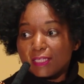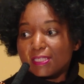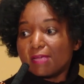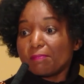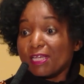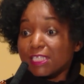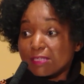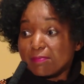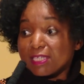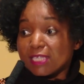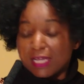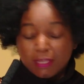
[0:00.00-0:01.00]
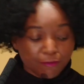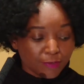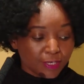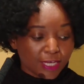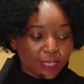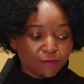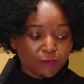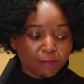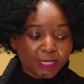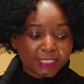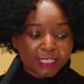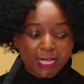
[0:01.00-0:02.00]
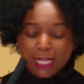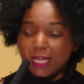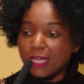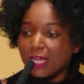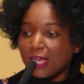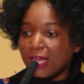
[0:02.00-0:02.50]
Some estimates are even much higher.